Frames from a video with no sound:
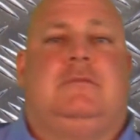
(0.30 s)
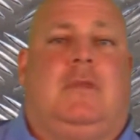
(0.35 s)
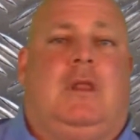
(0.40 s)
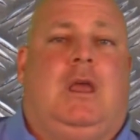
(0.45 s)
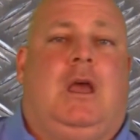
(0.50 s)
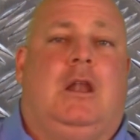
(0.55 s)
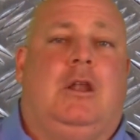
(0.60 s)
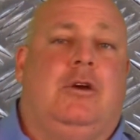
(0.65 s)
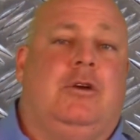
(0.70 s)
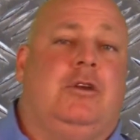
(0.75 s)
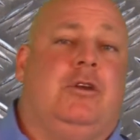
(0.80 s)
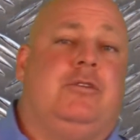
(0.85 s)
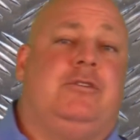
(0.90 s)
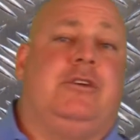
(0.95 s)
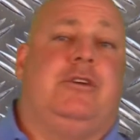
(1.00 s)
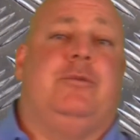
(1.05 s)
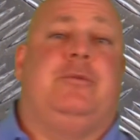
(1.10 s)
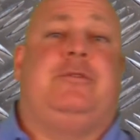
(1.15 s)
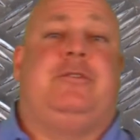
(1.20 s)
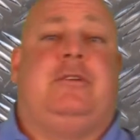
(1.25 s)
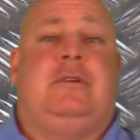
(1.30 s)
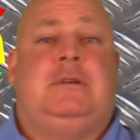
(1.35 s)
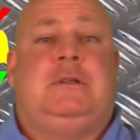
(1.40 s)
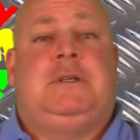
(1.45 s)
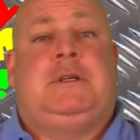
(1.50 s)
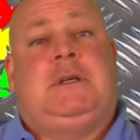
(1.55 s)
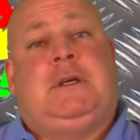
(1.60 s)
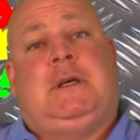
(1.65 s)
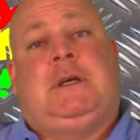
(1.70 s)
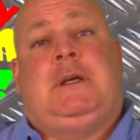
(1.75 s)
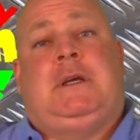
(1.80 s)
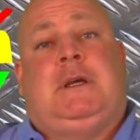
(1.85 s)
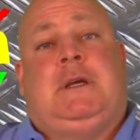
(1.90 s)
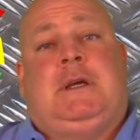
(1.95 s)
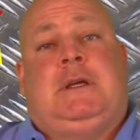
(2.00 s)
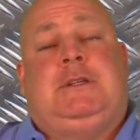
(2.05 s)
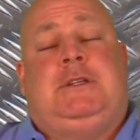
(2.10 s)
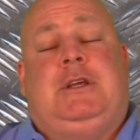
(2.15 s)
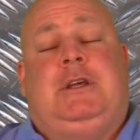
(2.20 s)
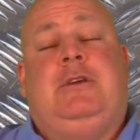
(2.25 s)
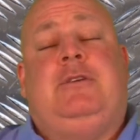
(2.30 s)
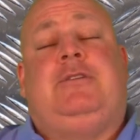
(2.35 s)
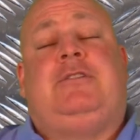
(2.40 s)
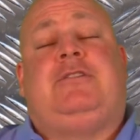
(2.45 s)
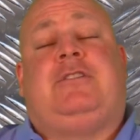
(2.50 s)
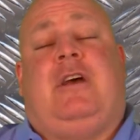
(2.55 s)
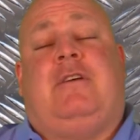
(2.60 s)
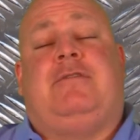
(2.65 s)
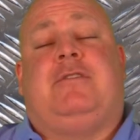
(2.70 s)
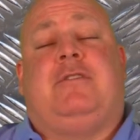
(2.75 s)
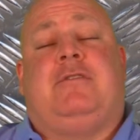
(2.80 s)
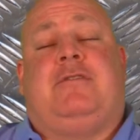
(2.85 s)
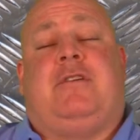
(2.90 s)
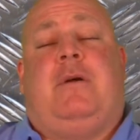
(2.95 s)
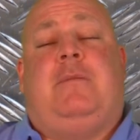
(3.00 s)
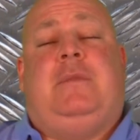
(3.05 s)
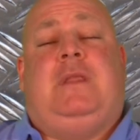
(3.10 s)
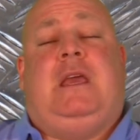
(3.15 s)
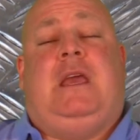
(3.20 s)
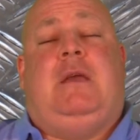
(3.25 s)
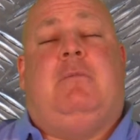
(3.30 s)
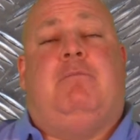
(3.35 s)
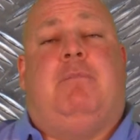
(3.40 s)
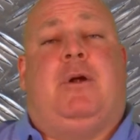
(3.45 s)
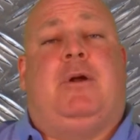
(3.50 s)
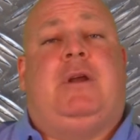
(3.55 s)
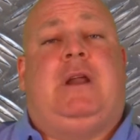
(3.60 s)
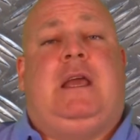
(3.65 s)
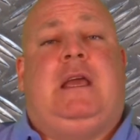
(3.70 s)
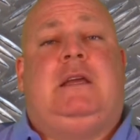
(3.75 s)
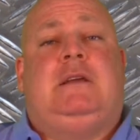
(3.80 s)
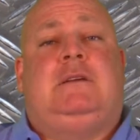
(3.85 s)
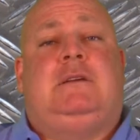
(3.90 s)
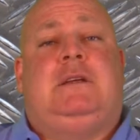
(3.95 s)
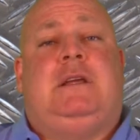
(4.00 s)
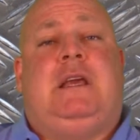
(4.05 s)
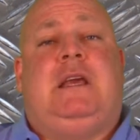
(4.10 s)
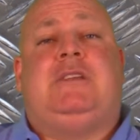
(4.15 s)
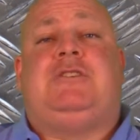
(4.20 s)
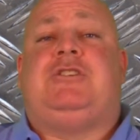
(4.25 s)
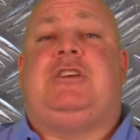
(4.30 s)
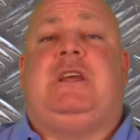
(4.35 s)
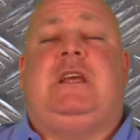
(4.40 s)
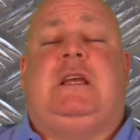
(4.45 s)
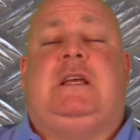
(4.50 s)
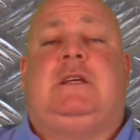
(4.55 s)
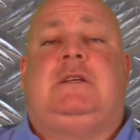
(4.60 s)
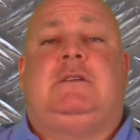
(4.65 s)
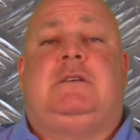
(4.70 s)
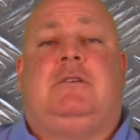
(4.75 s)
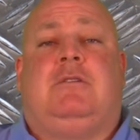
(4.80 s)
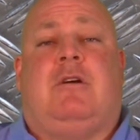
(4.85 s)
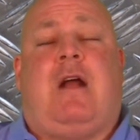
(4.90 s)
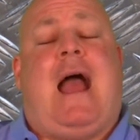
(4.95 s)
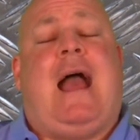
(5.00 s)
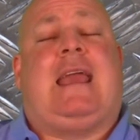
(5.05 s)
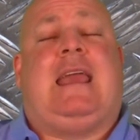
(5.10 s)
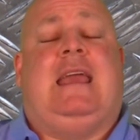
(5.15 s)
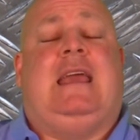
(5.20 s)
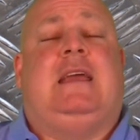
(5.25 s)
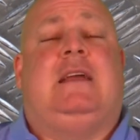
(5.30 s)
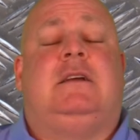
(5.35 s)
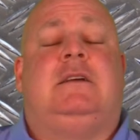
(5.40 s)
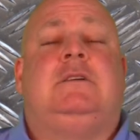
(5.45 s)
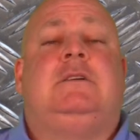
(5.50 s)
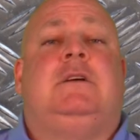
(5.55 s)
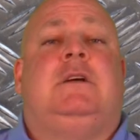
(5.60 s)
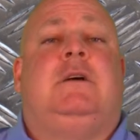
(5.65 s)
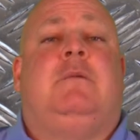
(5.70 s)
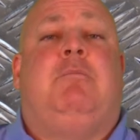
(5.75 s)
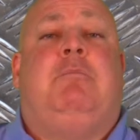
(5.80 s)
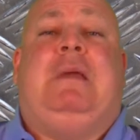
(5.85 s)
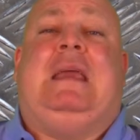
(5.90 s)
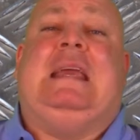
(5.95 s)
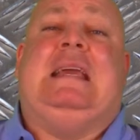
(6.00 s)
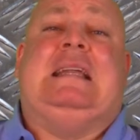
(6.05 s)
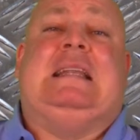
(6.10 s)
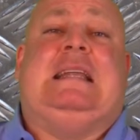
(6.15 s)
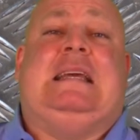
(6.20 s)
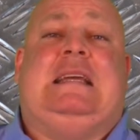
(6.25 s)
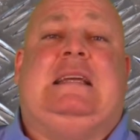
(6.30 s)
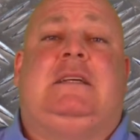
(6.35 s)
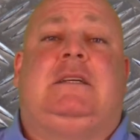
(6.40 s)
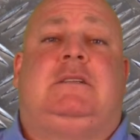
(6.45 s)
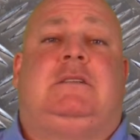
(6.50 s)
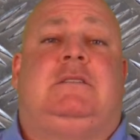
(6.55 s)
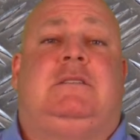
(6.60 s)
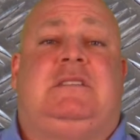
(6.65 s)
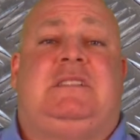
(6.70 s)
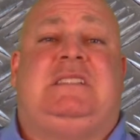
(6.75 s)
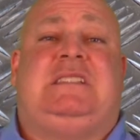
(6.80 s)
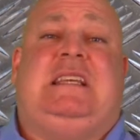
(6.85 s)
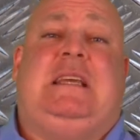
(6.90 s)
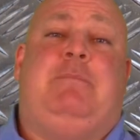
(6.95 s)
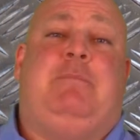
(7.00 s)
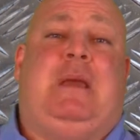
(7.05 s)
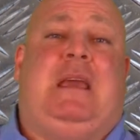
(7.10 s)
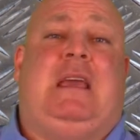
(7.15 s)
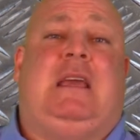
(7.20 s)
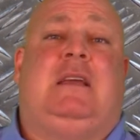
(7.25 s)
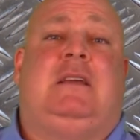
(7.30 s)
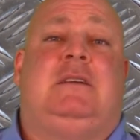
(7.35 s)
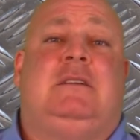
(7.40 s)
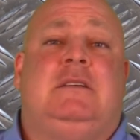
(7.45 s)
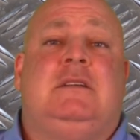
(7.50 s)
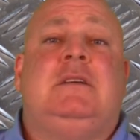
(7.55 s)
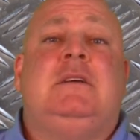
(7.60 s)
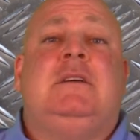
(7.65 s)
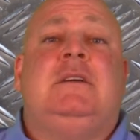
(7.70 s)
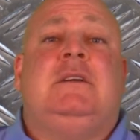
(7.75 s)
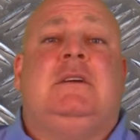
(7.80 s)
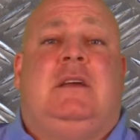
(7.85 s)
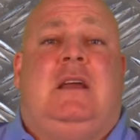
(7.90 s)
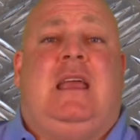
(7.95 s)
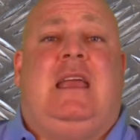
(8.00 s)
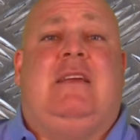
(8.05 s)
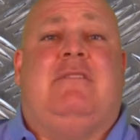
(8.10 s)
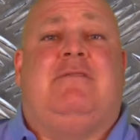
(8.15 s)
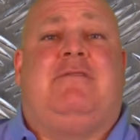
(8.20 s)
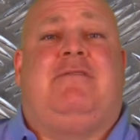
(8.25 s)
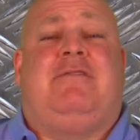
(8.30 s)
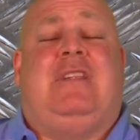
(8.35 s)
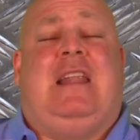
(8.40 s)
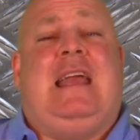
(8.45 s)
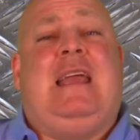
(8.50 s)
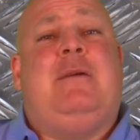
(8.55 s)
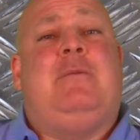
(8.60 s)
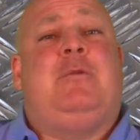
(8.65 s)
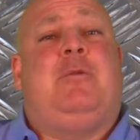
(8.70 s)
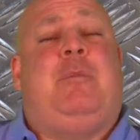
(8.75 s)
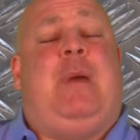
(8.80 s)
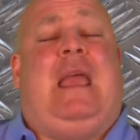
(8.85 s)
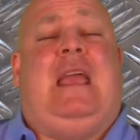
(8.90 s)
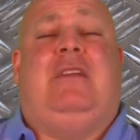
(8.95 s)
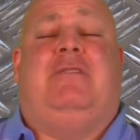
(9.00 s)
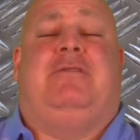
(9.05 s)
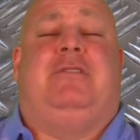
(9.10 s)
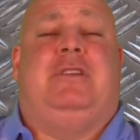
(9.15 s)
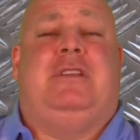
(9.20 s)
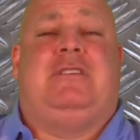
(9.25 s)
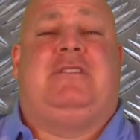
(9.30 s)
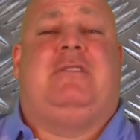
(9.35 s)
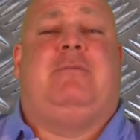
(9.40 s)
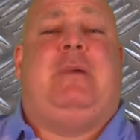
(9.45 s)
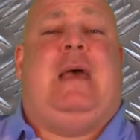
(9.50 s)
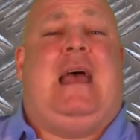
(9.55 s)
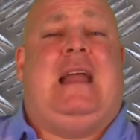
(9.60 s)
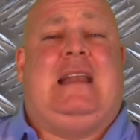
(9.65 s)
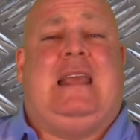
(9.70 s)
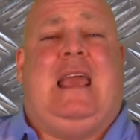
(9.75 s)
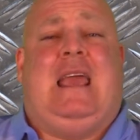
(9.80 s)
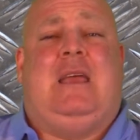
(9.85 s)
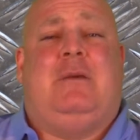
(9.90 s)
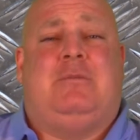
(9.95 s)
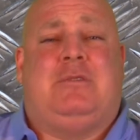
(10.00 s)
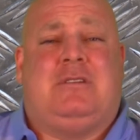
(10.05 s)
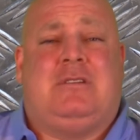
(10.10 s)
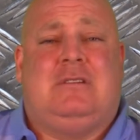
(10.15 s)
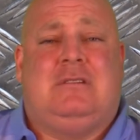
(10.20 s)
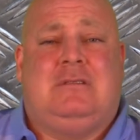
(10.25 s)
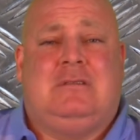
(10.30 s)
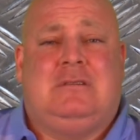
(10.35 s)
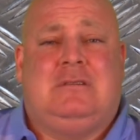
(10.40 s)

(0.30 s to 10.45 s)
Hello, YouTubes. Do you suffer from the burning, itching, cracking, peeling, seeping, inflamed painfulness of bad games?